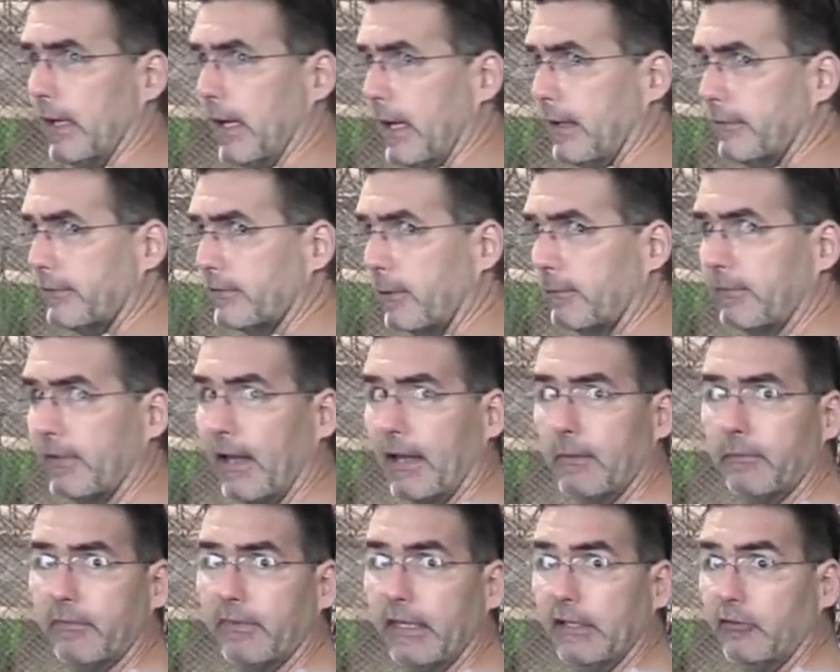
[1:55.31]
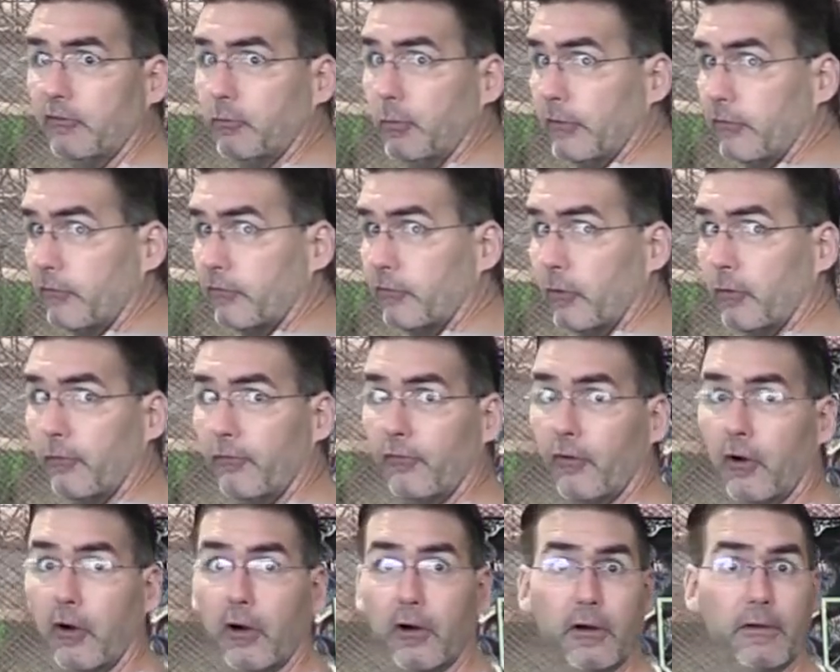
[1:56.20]
and sometimes they twist so
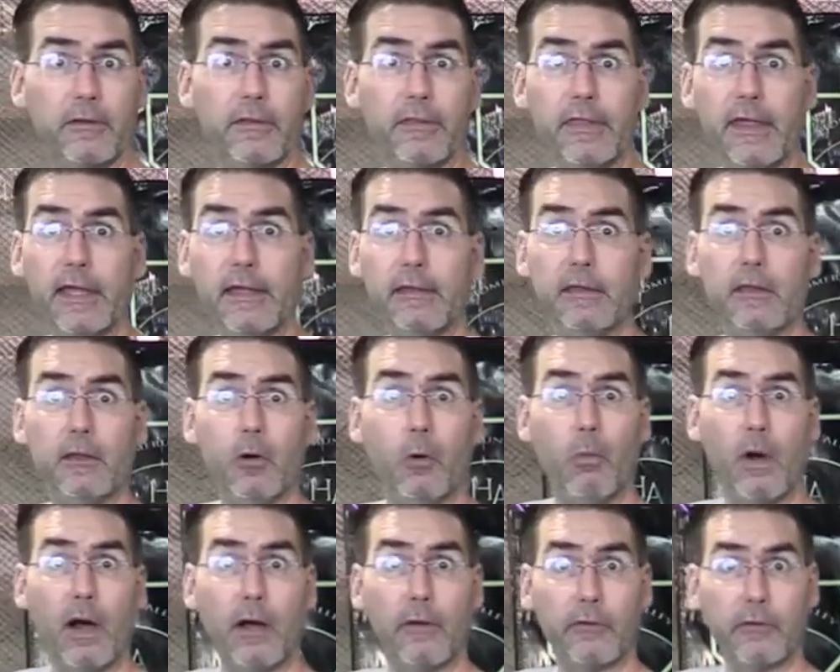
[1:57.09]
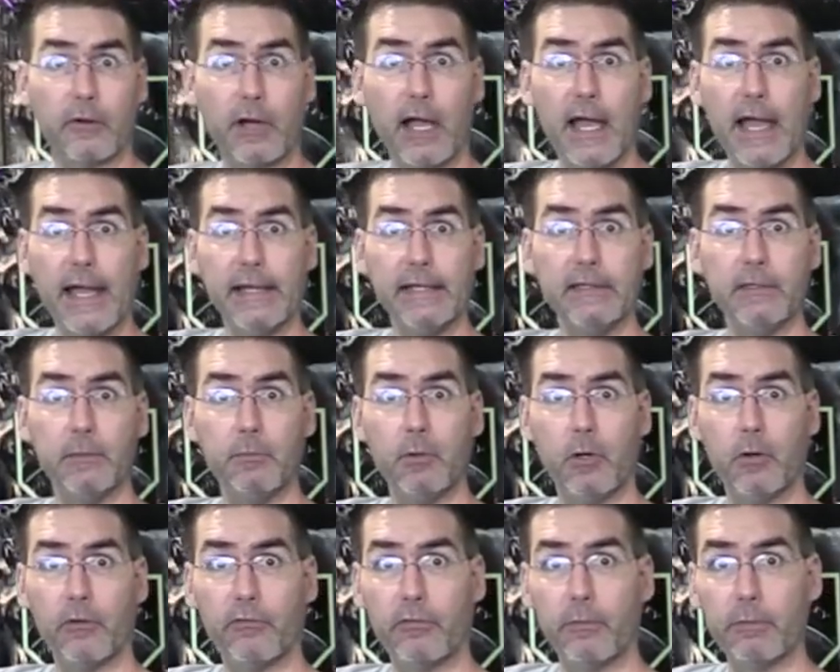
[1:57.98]
far that while they're hiding the
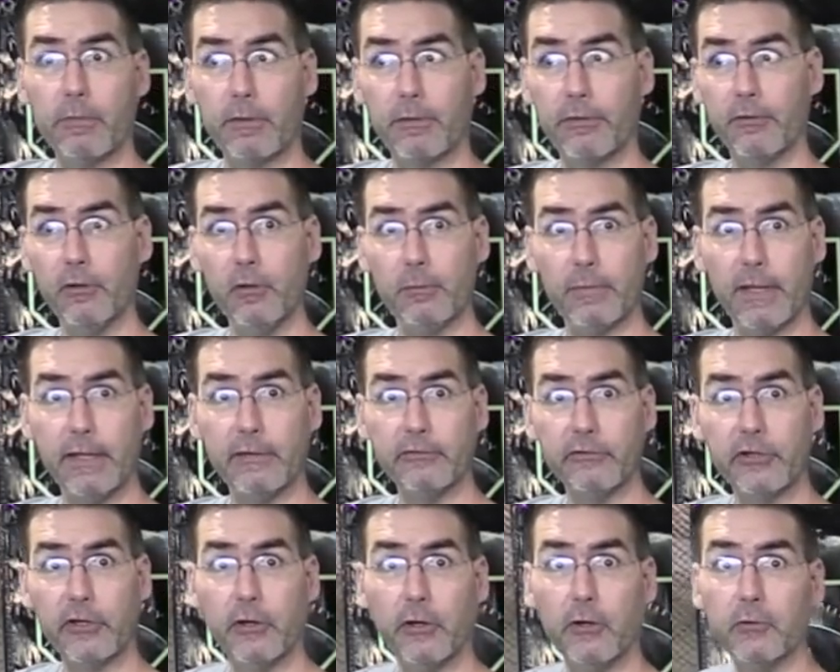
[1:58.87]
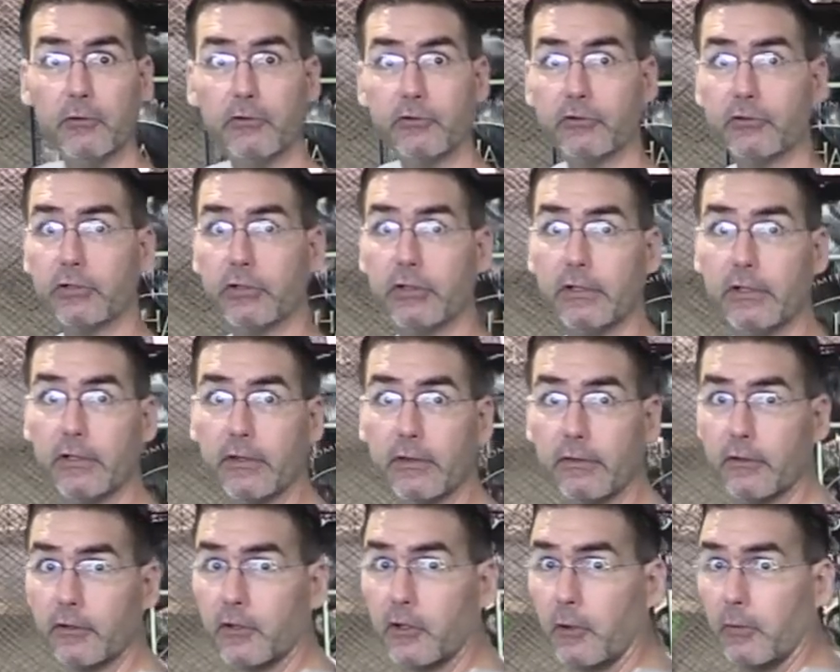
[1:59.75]
ball from the third base coach,
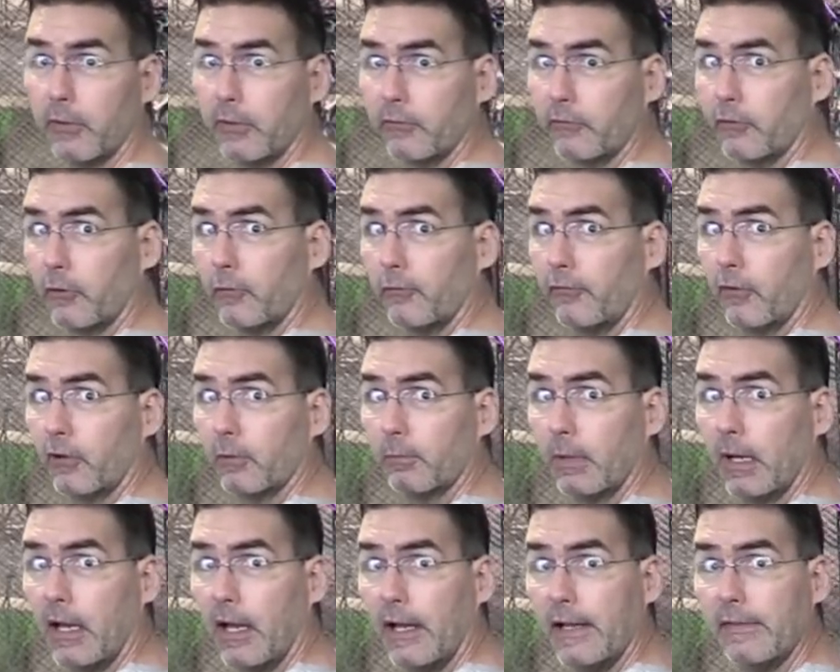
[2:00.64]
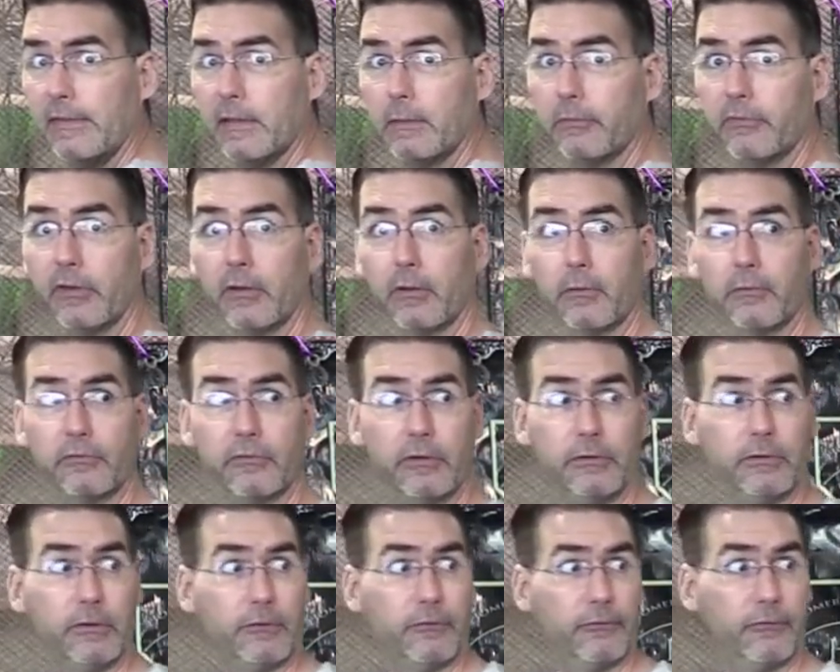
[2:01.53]
they're going so far behind themselves
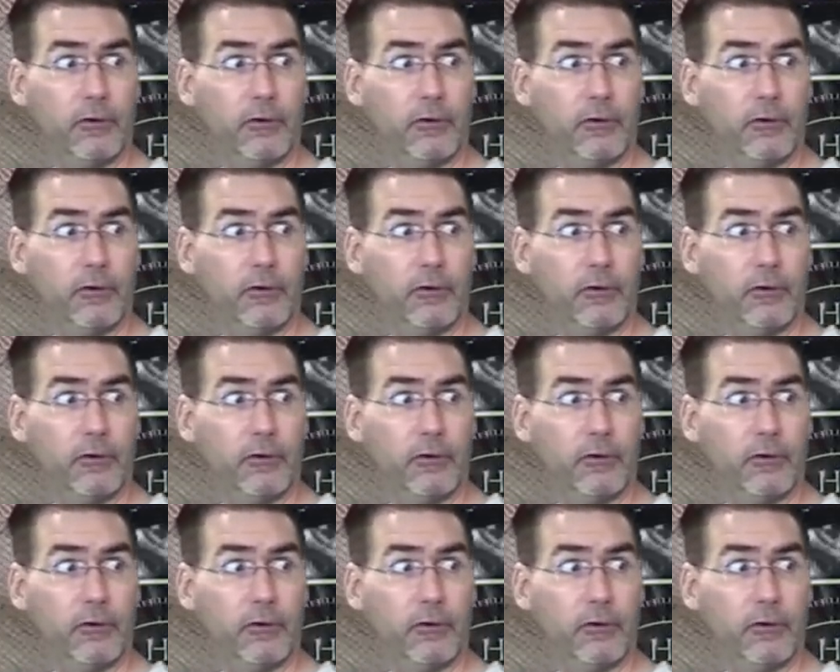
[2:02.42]
that the